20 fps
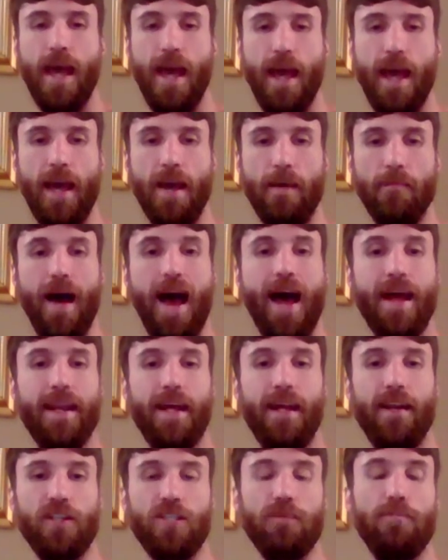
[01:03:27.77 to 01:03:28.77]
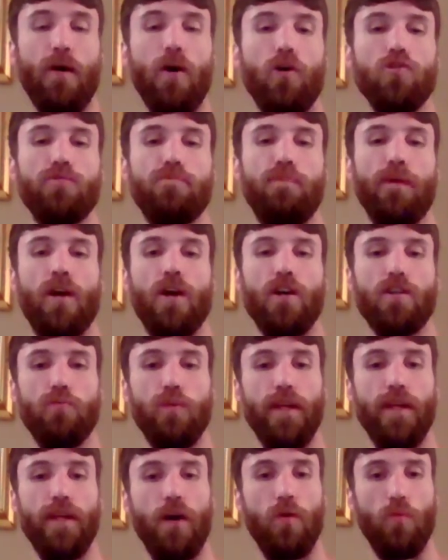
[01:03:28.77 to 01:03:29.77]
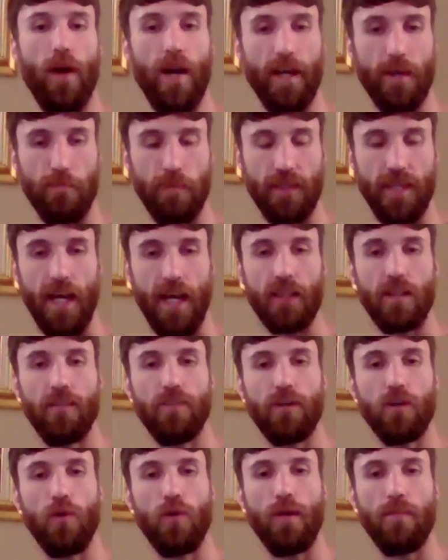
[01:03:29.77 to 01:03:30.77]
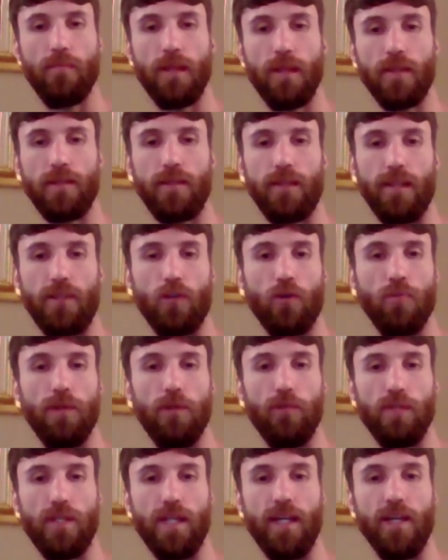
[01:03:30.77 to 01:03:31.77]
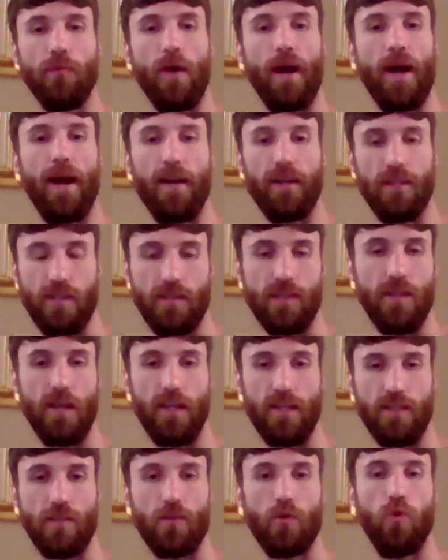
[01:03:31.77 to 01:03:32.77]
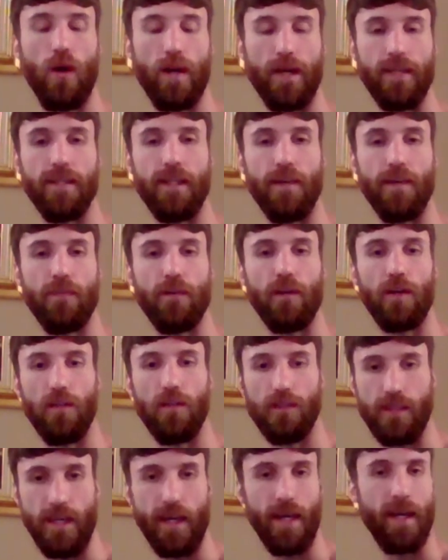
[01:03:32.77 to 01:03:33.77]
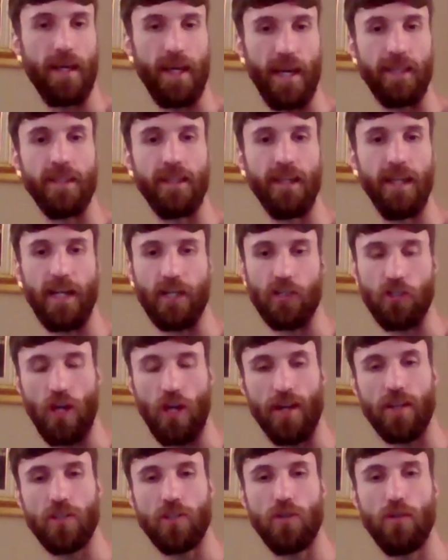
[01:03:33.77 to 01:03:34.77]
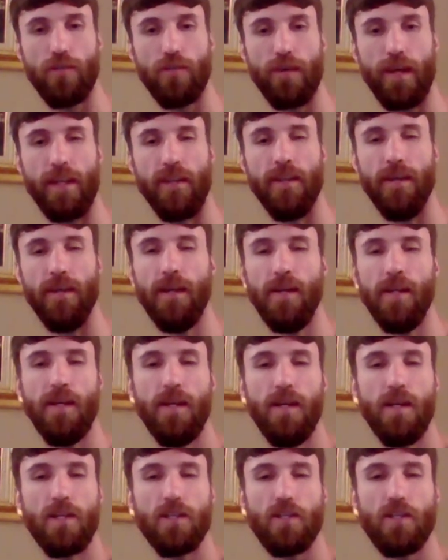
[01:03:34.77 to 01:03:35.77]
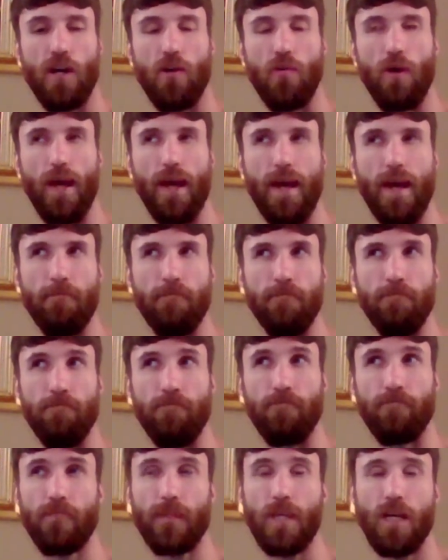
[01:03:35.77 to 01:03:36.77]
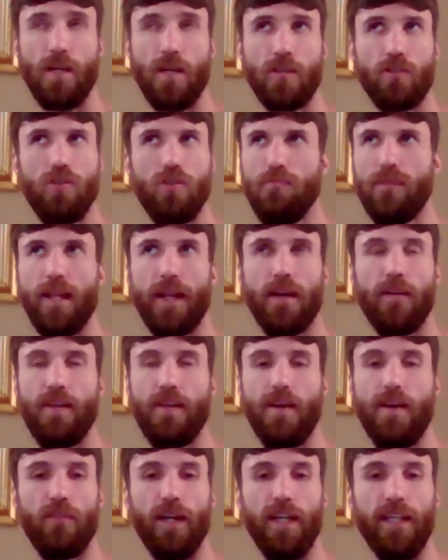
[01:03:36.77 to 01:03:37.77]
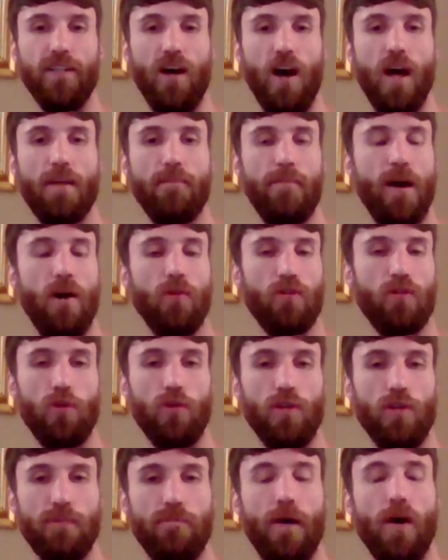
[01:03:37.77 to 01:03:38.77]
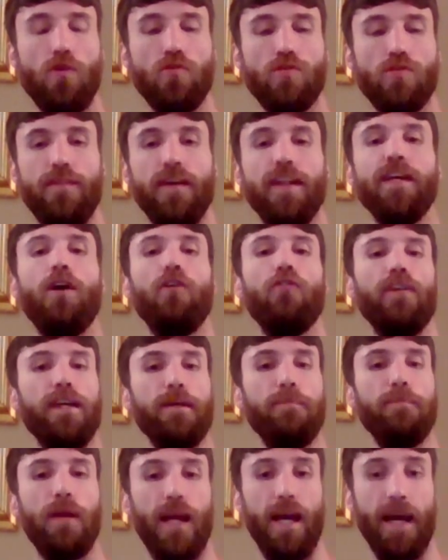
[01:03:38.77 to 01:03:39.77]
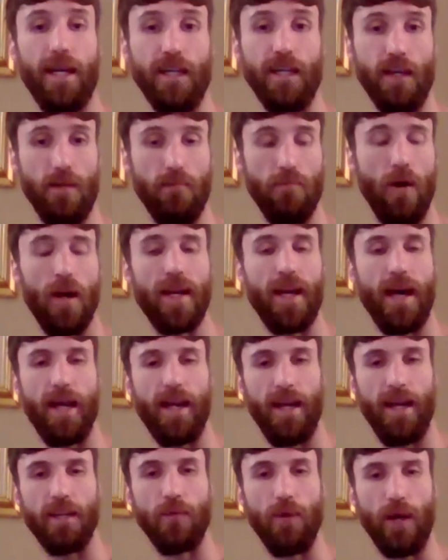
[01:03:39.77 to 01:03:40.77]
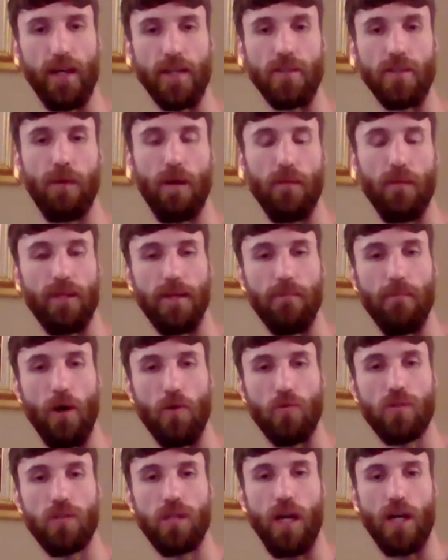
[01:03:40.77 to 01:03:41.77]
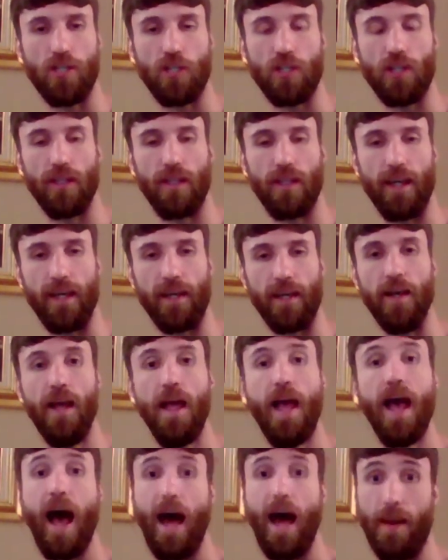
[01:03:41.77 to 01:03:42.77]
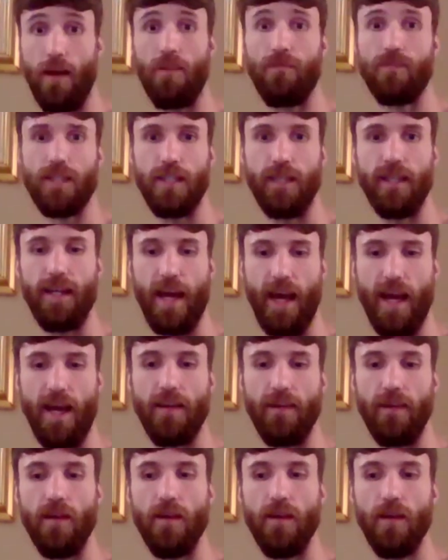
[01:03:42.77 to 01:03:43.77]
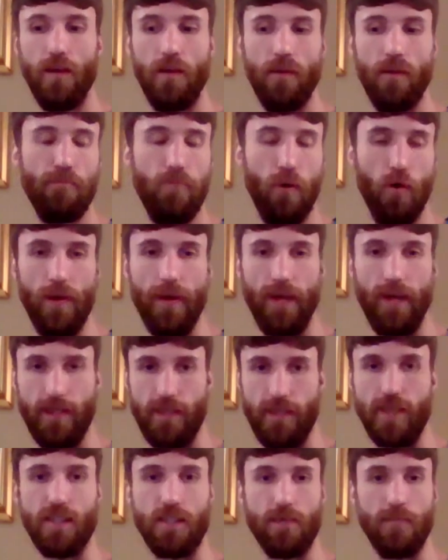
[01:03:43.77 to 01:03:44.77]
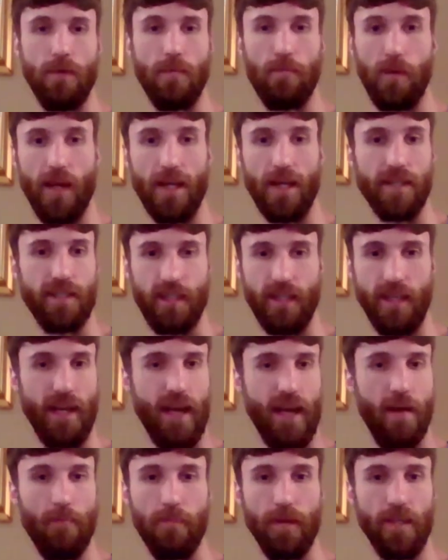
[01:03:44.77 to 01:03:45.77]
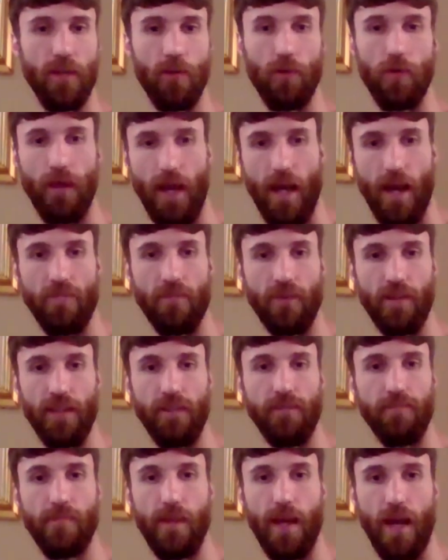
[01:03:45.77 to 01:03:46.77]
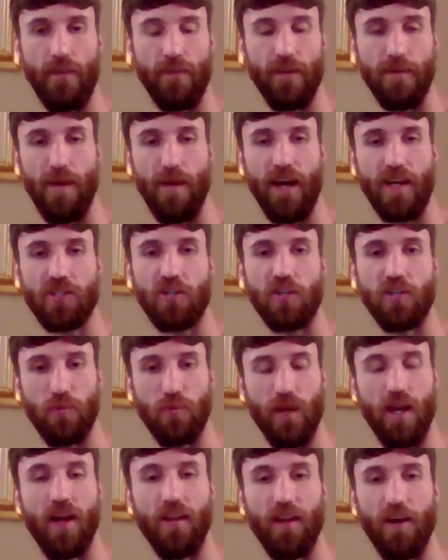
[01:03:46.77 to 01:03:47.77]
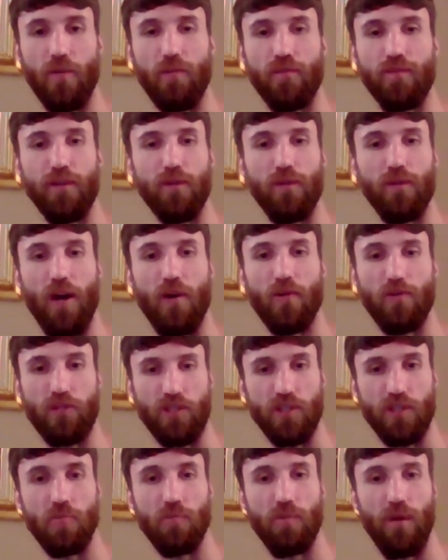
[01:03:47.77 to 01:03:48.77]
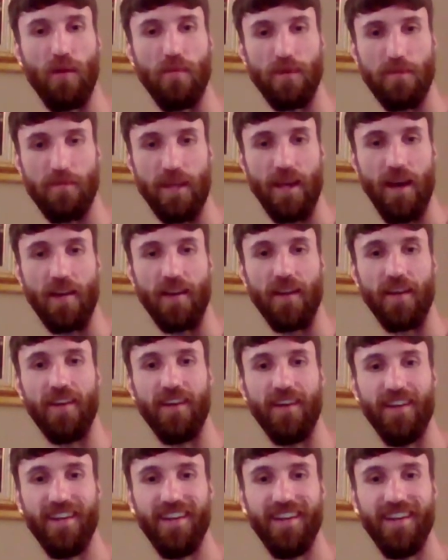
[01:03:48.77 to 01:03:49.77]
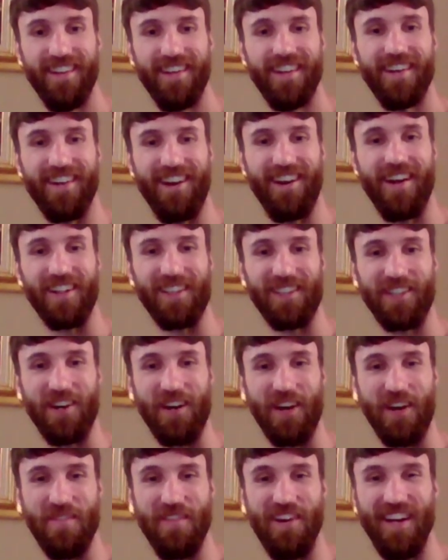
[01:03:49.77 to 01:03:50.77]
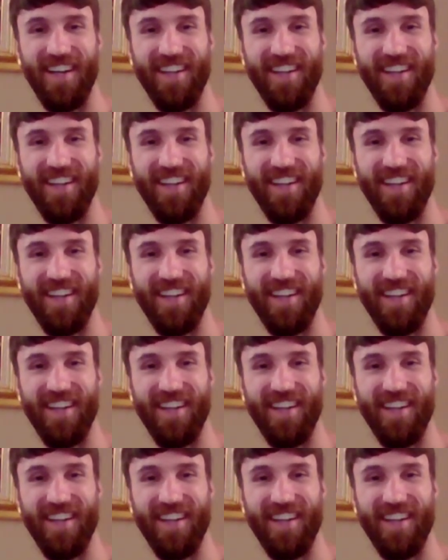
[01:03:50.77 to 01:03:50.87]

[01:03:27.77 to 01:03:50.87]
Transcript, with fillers: Um, and then I suppose because we don't wear the protective equipment that W T wears, it's quite difficult to get the electronic stuff in. So um, it's something that I've never really thought about. So I suppose video replay in my head anyway is probably the most logical thing. And obviously then put a system in place that you can't be doing it every, every match because we all yeah. know a few coaches who probably be on it Mm. all the time.